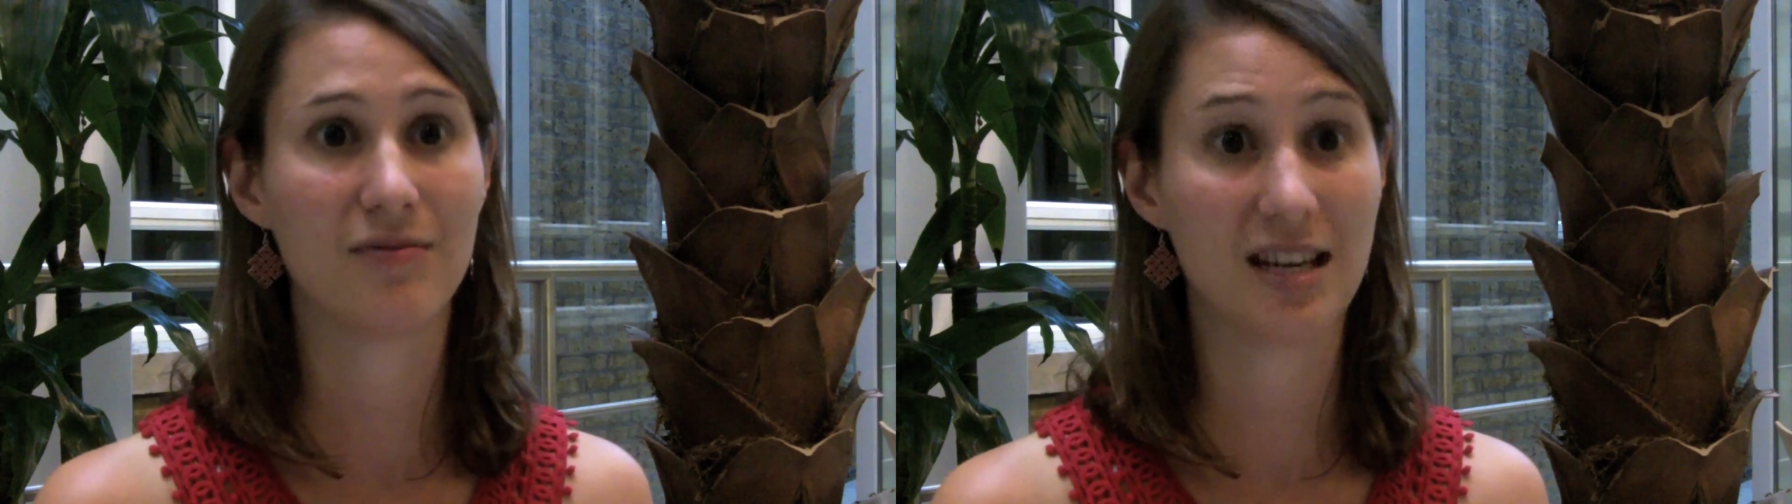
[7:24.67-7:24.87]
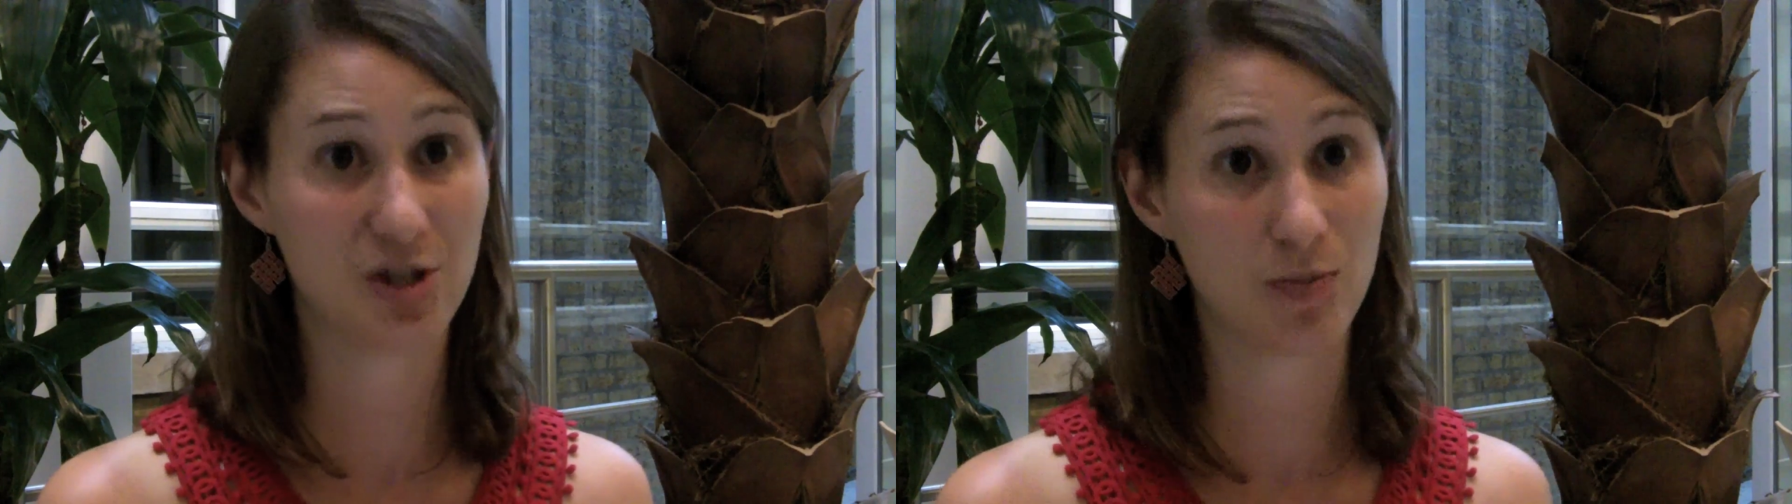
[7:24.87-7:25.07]

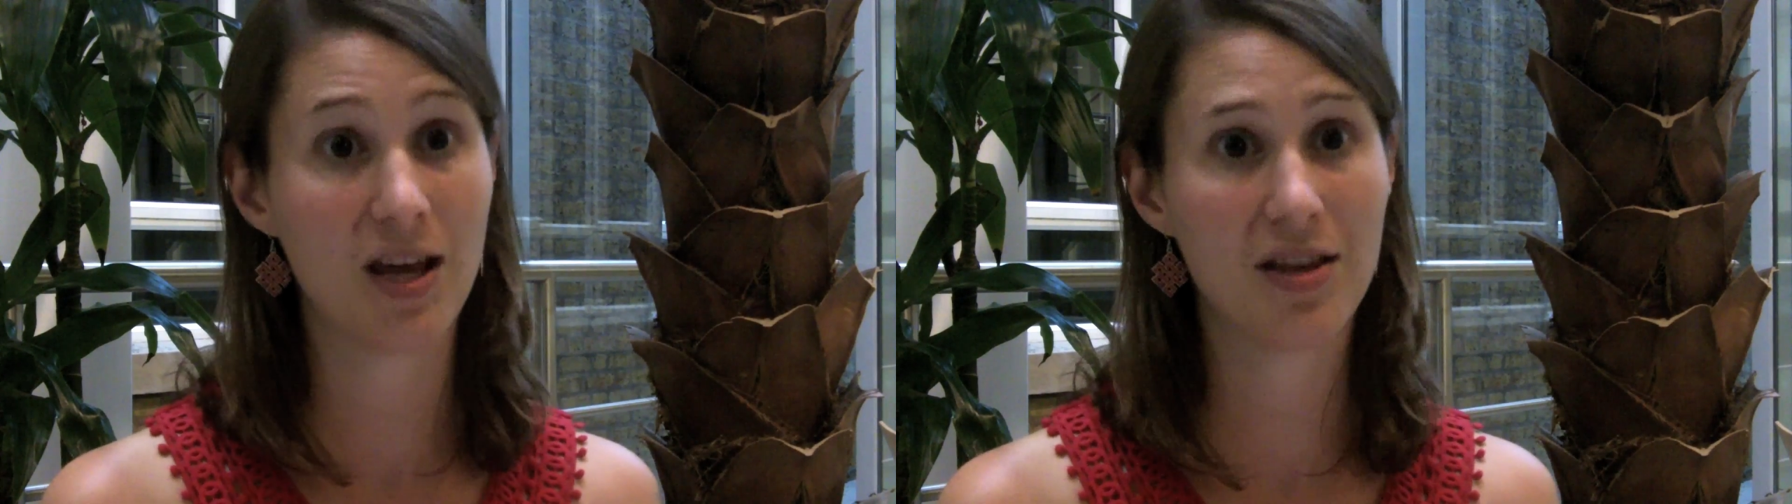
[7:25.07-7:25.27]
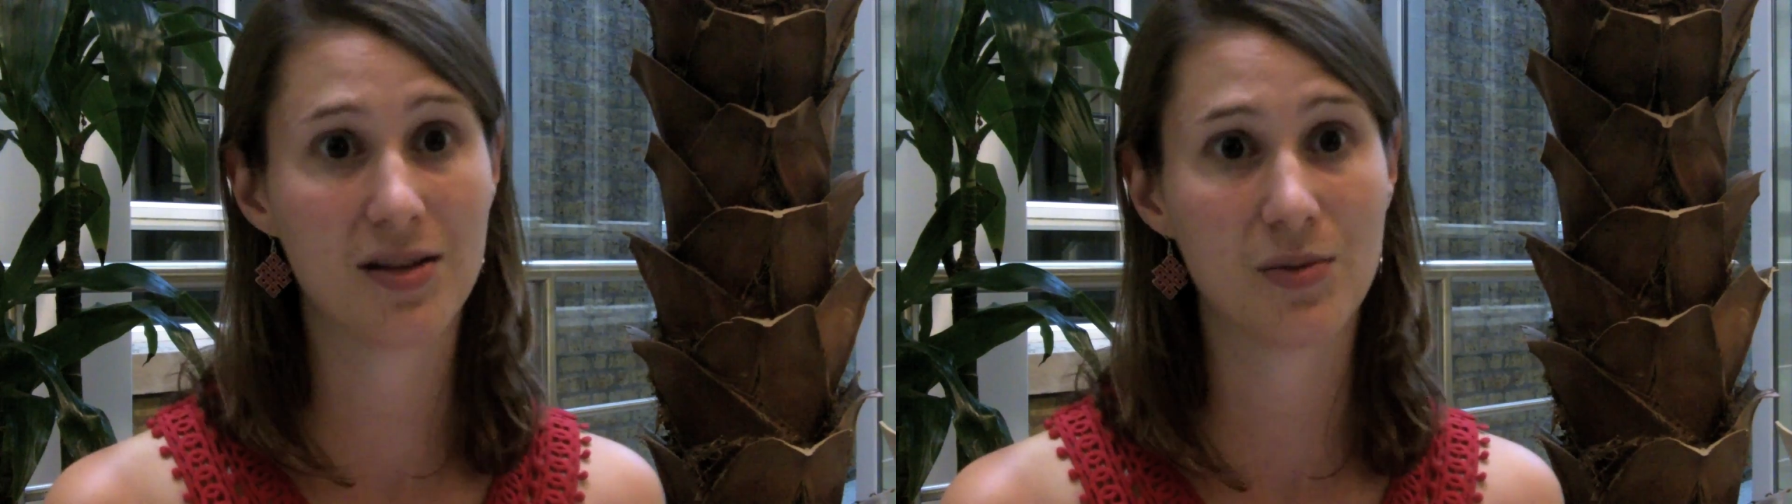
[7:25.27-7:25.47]
reach
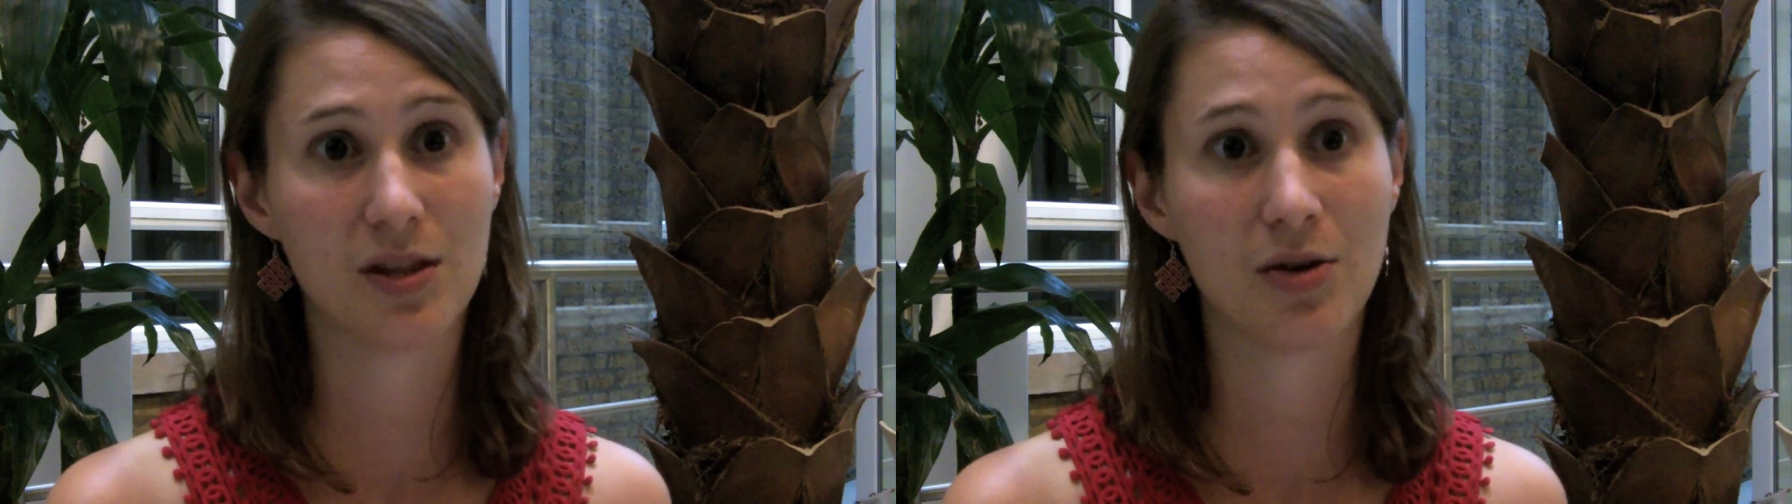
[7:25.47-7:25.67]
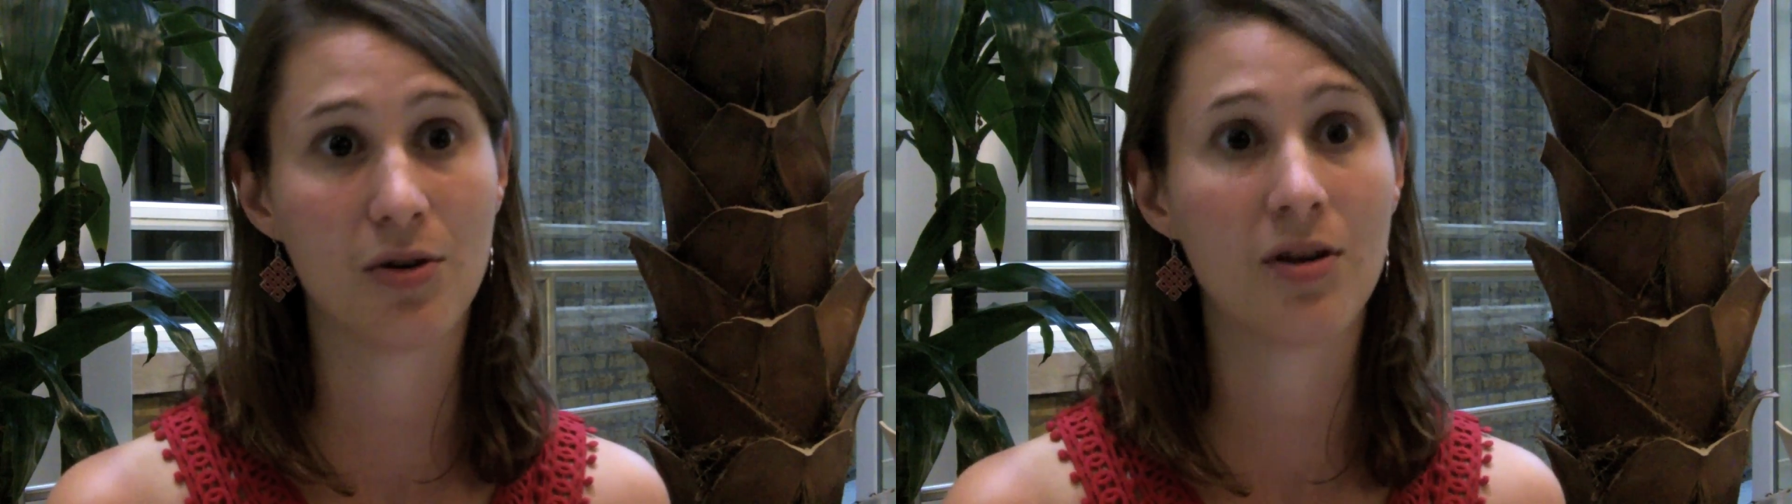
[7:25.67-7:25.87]
mothers
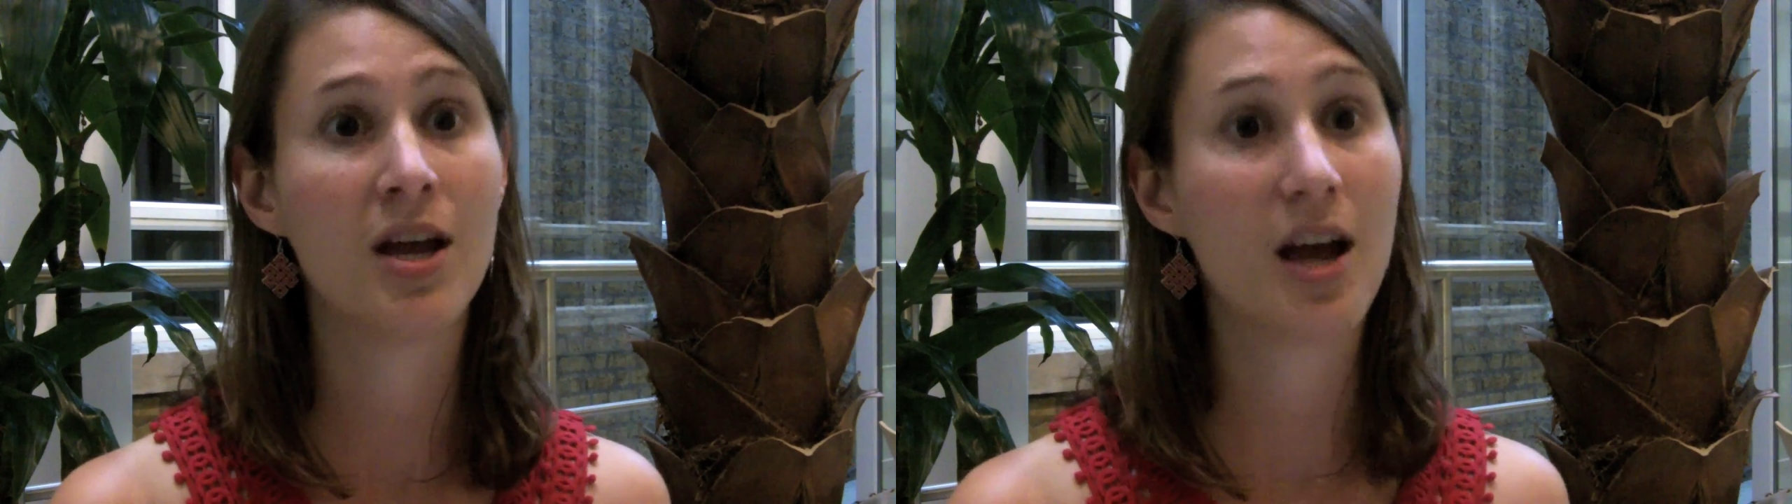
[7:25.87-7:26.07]
with your